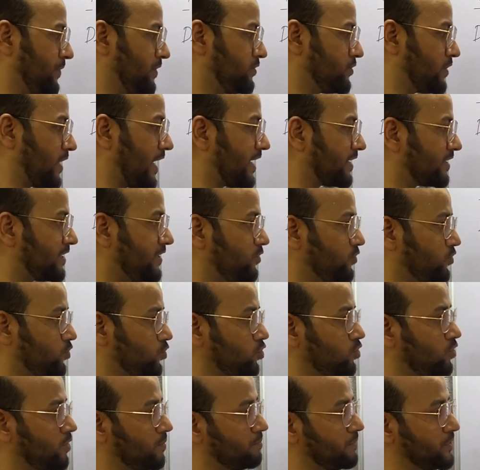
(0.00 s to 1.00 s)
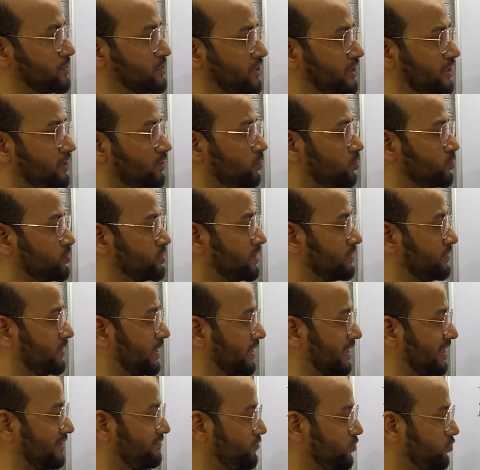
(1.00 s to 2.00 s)
So at Q2, machine knows
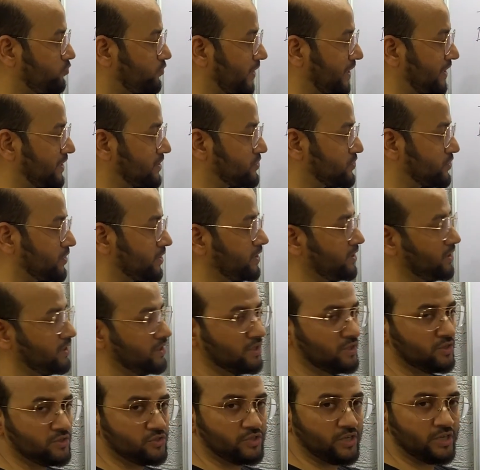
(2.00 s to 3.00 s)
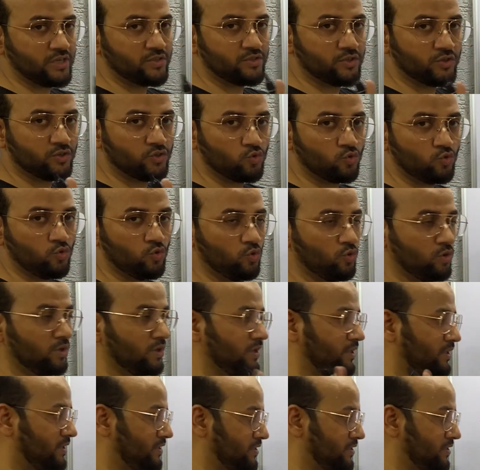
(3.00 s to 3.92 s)
that if you find C, change it to